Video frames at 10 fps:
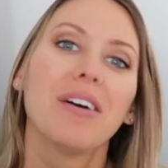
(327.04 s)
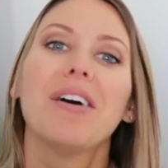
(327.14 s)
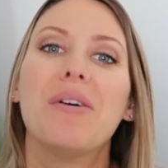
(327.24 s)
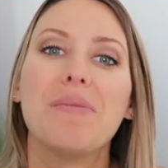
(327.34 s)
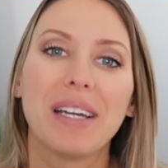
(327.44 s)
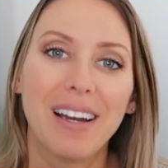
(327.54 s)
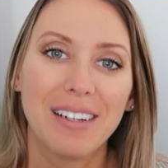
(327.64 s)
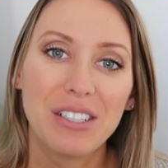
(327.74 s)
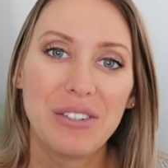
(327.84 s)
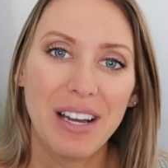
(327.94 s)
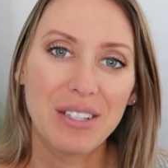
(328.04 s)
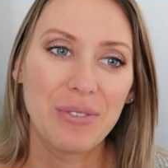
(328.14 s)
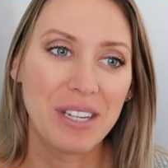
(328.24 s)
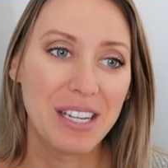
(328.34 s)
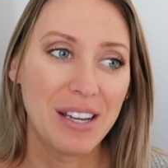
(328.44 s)
Oh my God, you guys,
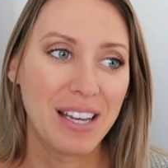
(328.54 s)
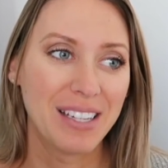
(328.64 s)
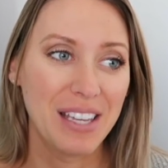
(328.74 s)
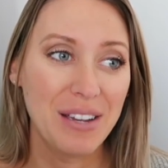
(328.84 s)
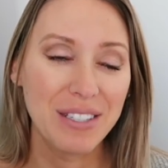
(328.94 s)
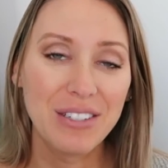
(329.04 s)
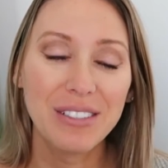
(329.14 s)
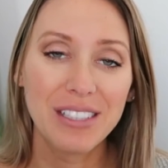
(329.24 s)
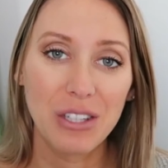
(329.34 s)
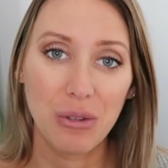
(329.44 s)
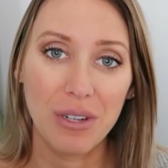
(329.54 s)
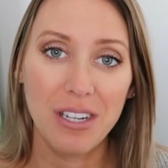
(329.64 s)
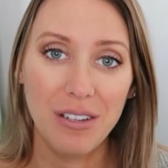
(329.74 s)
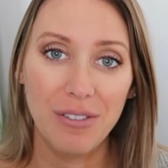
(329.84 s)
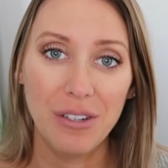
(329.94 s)
when he was doing the
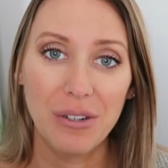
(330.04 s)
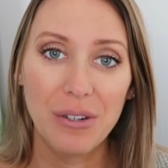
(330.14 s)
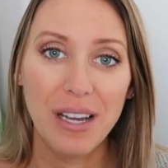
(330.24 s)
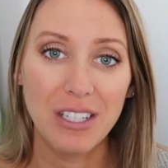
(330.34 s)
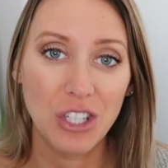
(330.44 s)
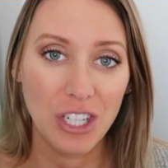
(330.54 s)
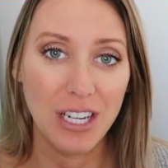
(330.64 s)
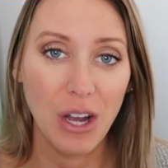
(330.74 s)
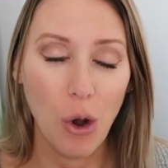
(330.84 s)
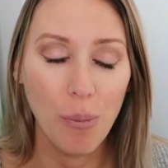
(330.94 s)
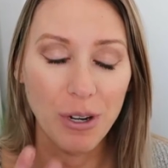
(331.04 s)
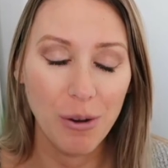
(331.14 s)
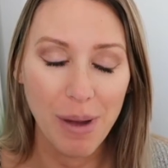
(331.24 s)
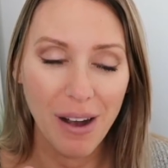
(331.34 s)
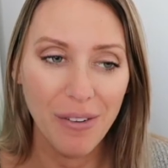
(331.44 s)
3D view and she opened her
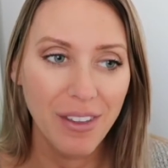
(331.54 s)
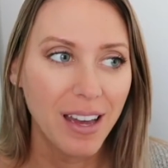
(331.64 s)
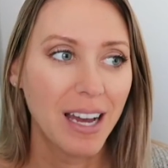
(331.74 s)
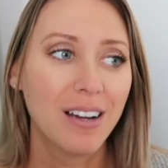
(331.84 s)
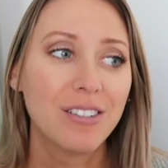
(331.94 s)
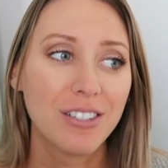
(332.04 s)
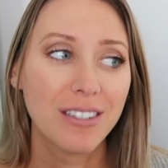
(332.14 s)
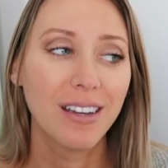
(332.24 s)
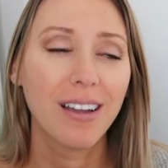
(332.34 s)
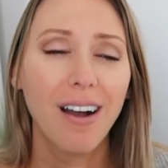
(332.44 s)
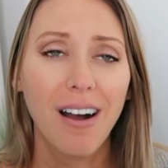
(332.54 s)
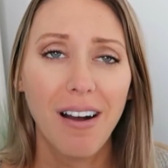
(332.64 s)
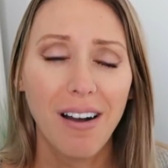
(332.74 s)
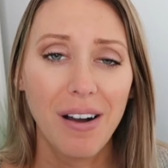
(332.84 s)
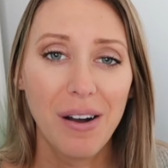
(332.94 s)
mouth, I was just like,
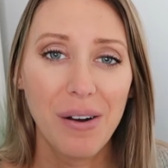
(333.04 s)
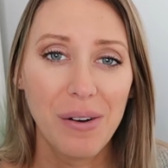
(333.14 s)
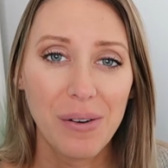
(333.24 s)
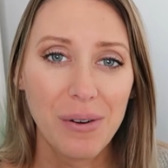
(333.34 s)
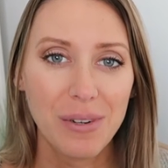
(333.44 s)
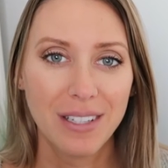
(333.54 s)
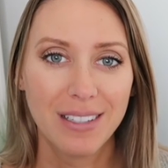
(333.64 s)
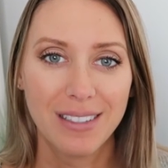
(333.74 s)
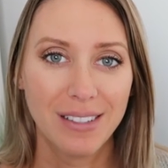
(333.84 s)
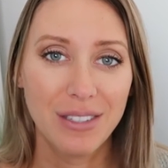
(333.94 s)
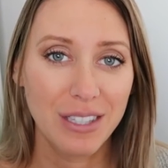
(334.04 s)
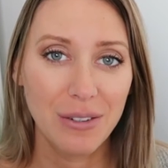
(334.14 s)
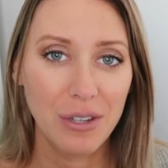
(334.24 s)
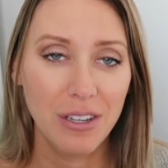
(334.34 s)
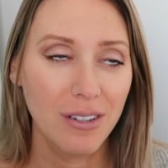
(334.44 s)
oh, that was
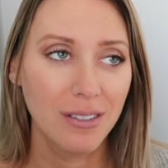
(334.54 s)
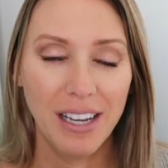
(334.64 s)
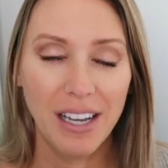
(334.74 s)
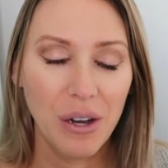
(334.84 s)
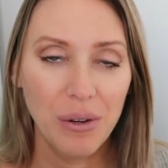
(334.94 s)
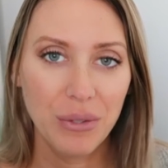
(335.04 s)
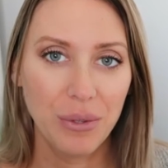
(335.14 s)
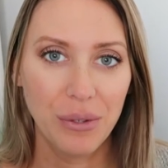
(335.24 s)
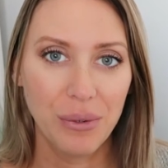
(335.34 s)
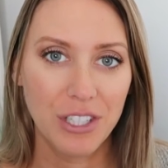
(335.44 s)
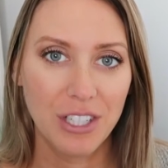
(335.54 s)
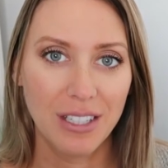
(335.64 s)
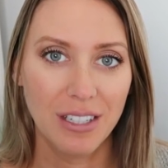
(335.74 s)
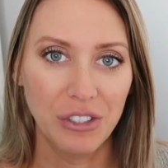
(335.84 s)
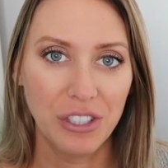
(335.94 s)
so cute. I always wonder what she's
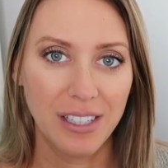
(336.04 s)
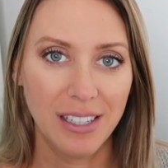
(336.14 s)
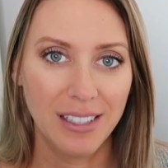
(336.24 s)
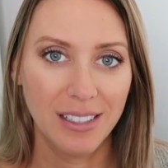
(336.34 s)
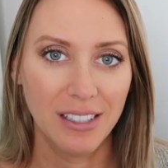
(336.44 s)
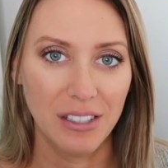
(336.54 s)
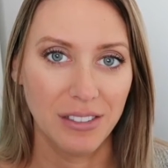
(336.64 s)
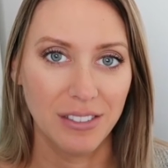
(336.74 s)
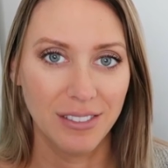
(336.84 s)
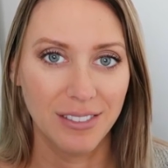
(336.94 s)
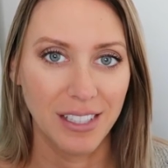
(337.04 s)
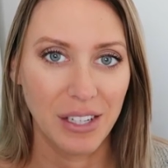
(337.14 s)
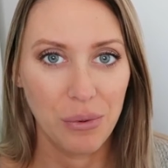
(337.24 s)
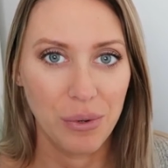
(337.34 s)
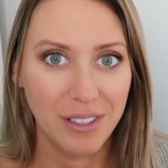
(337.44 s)
gonna look like in
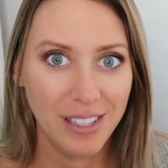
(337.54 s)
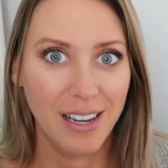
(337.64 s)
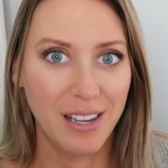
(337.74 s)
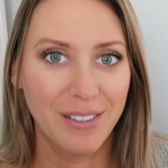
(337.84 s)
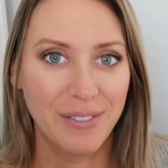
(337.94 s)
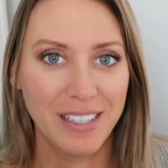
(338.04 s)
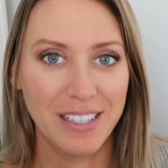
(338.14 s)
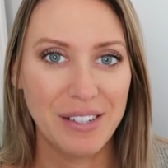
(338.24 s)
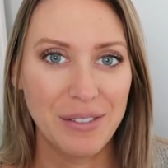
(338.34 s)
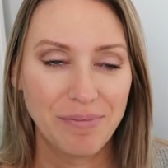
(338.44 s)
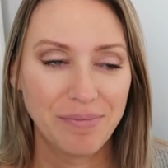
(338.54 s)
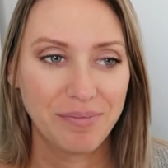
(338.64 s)
like real life, you know?